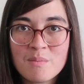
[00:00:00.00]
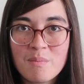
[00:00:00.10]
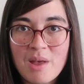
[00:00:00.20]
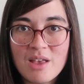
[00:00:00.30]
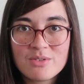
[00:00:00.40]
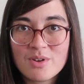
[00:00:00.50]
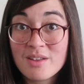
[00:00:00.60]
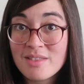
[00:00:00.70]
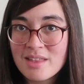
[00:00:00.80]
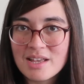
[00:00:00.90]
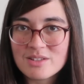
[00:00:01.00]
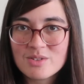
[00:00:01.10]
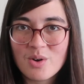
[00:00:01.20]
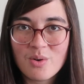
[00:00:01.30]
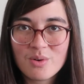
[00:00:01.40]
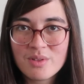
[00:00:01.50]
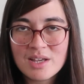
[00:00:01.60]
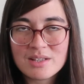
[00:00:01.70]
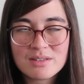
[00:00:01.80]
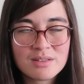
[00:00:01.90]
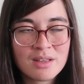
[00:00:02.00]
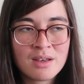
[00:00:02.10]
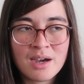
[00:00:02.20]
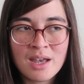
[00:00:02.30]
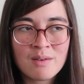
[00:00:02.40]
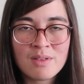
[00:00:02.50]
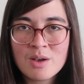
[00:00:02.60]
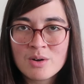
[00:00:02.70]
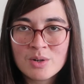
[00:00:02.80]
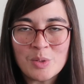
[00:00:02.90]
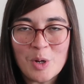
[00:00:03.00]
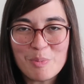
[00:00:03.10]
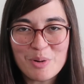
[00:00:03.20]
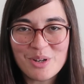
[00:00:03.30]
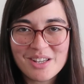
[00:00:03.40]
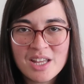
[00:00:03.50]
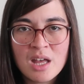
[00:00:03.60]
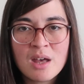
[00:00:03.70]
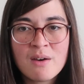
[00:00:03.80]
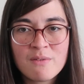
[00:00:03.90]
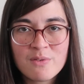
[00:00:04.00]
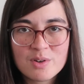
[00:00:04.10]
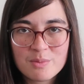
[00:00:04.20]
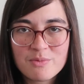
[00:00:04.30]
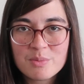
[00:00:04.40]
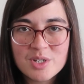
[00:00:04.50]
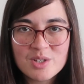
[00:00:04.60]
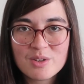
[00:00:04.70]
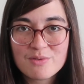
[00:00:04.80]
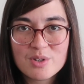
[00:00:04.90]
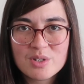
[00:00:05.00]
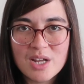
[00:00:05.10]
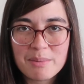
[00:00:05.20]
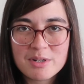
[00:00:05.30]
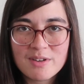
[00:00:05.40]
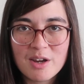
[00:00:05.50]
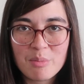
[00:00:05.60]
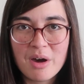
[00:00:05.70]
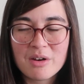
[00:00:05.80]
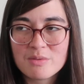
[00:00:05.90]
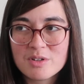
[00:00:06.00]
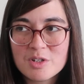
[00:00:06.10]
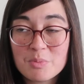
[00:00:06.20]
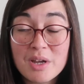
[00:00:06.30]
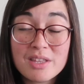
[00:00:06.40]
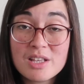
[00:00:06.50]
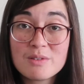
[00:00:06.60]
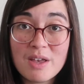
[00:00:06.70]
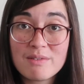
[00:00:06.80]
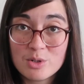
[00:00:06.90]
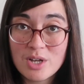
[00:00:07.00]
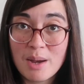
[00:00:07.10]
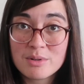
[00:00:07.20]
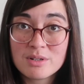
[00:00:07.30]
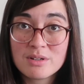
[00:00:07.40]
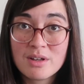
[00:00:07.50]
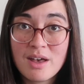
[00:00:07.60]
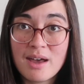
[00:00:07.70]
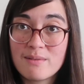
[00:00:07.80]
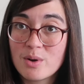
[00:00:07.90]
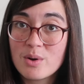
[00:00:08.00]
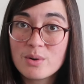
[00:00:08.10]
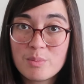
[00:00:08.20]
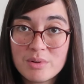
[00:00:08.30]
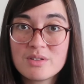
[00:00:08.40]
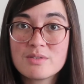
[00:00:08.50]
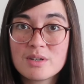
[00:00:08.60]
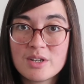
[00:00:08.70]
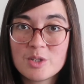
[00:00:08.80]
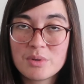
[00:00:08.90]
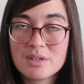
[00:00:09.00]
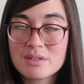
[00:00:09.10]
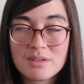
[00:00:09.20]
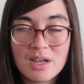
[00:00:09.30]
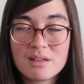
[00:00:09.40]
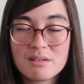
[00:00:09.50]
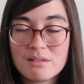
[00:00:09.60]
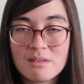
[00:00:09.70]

based on this or this. I have like a whole notebook from just the first chapter of Harry Potter, which is my least favorite chapter out of the whole book series because I